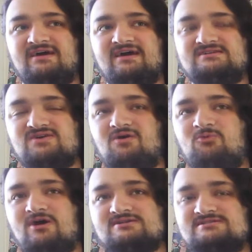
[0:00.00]
So I
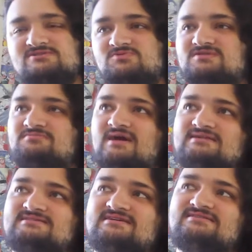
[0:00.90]
watched this with the
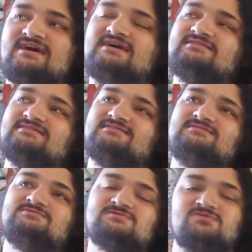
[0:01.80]
mindset that
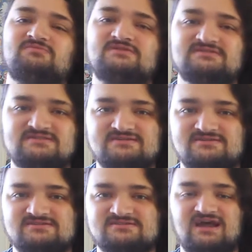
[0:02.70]
this was going to be a
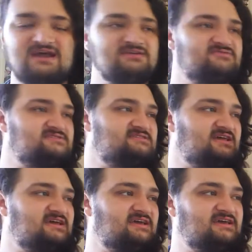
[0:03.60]
series. I even
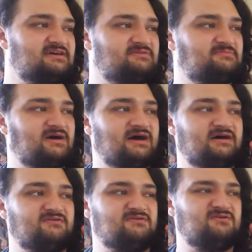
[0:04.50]
say in
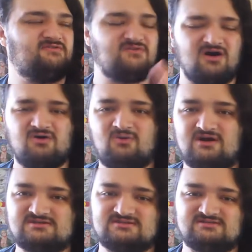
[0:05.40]
my fall
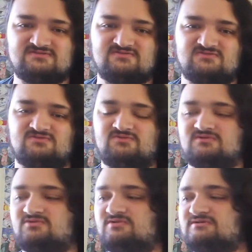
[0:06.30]
watch list for
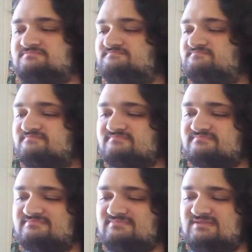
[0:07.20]
2020
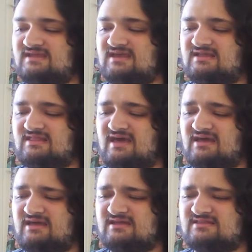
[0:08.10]

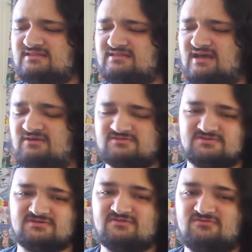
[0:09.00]
that I was
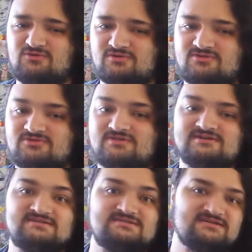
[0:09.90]
looking forward to
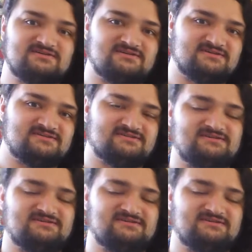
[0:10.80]
this series.